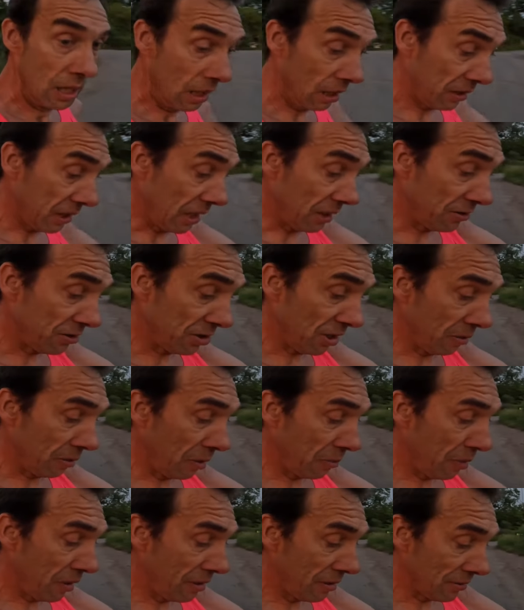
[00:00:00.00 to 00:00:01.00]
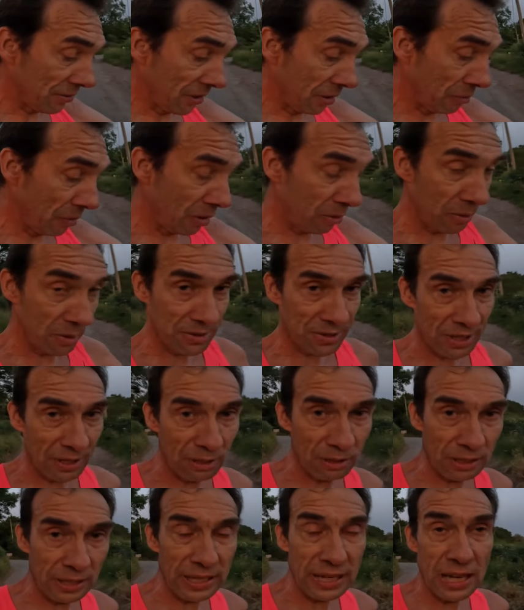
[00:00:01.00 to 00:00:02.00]
Okay, I should check my bearings though
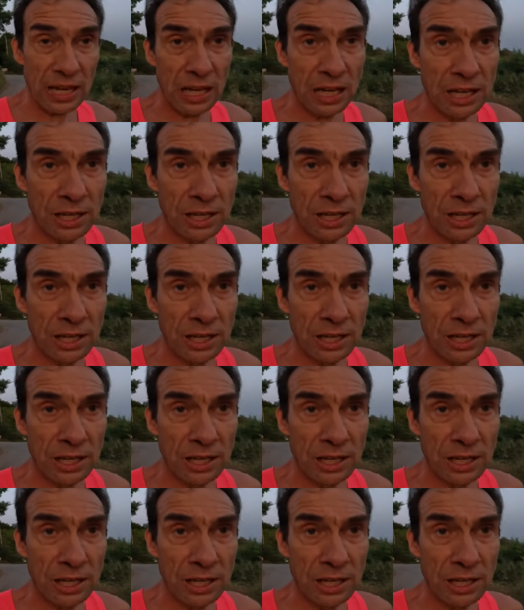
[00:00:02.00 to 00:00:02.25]
momentarily.